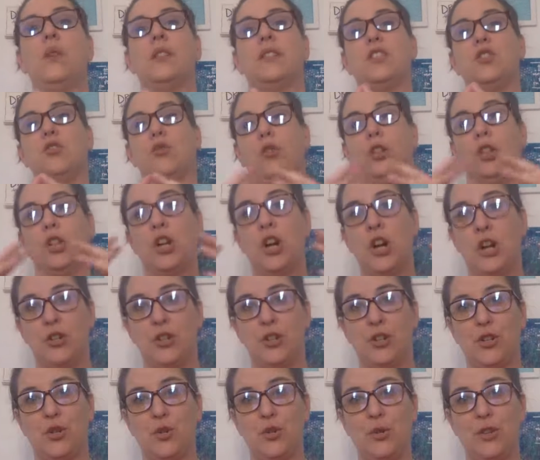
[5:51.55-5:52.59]
once you learn
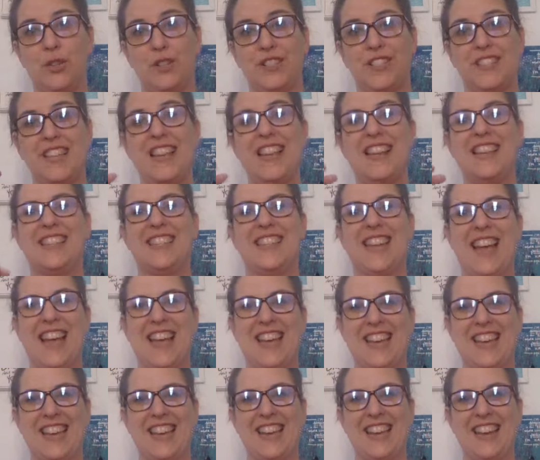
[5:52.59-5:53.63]
the tools,
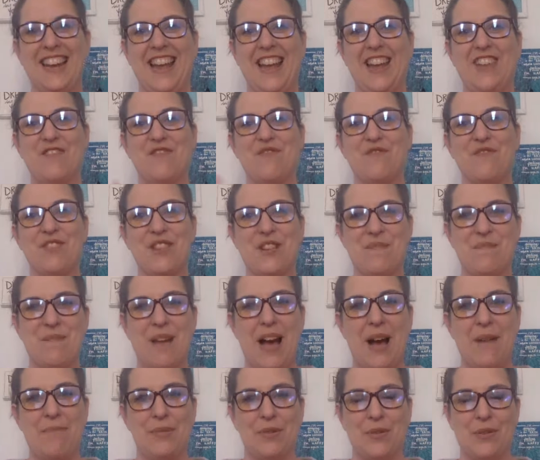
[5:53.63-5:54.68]
take it and
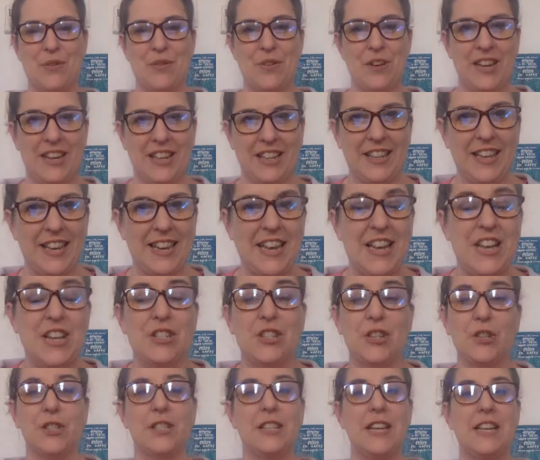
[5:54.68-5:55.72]
remap accordingly.
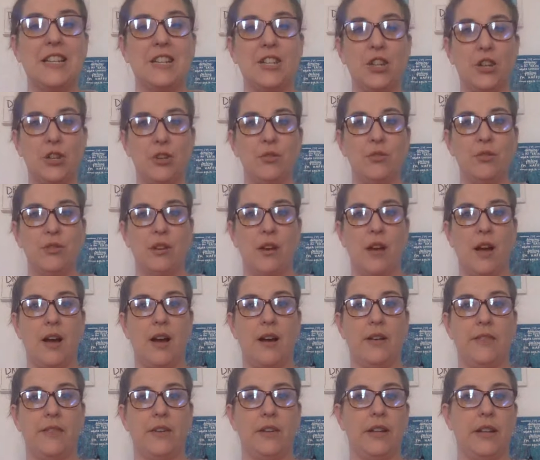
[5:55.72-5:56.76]
So stay tuned
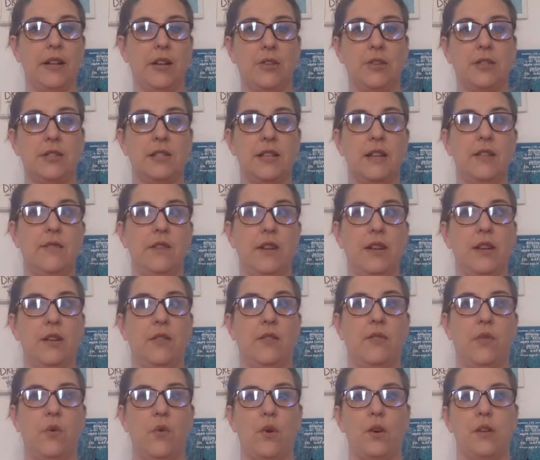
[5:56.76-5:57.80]
for later this
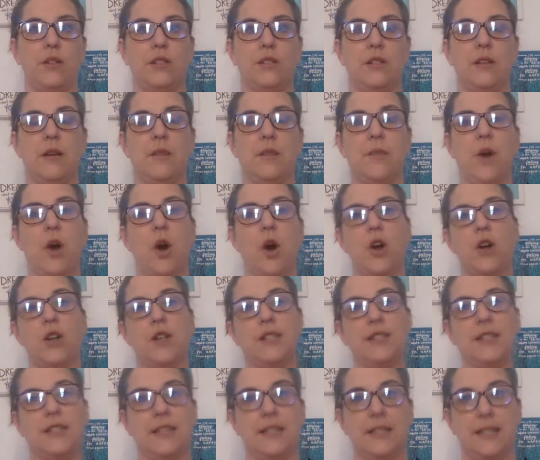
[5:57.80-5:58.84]
evening for some
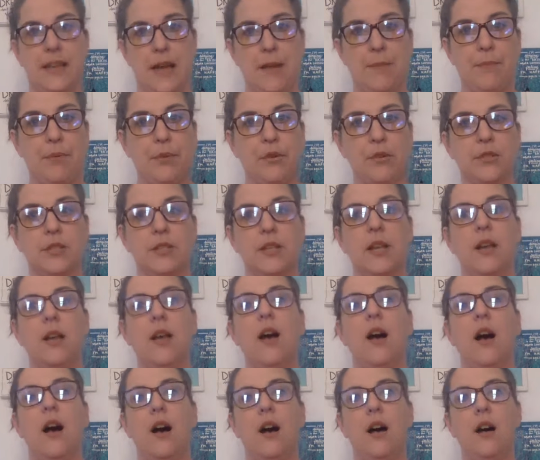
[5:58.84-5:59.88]
artist examples
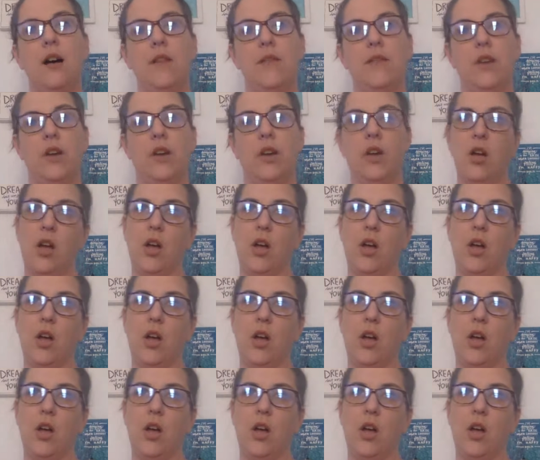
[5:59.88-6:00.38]
of